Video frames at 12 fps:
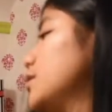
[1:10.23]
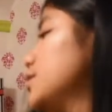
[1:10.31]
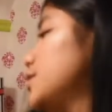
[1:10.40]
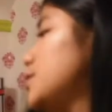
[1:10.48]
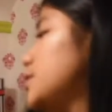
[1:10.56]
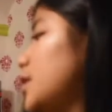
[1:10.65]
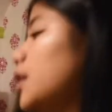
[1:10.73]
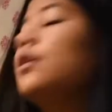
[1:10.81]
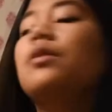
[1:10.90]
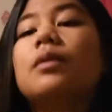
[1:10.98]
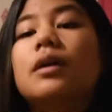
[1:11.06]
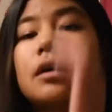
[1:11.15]

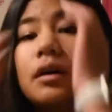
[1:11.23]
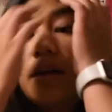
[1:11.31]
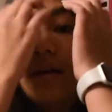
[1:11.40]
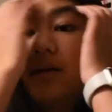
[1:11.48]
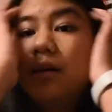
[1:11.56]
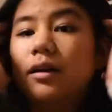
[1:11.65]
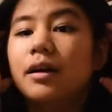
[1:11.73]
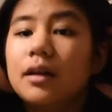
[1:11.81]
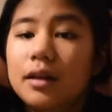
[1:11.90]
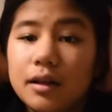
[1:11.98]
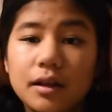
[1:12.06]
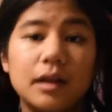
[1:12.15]
So
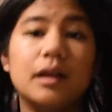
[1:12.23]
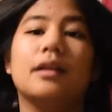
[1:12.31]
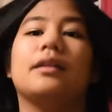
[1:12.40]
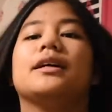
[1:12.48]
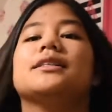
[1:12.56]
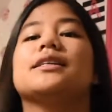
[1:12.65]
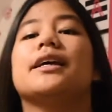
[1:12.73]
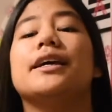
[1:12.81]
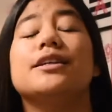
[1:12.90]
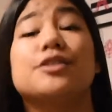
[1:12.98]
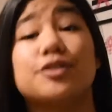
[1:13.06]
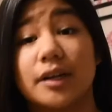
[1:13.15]
let's
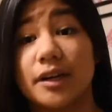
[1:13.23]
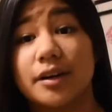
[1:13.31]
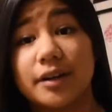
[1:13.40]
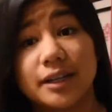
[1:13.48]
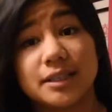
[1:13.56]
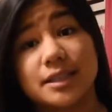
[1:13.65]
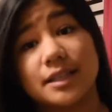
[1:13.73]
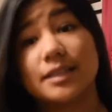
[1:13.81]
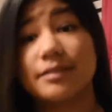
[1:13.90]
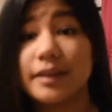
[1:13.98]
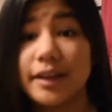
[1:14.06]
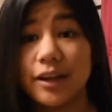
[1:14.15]
get straight on into this
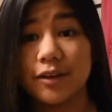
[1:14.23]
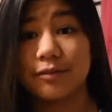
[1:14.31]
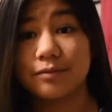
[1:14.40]
video.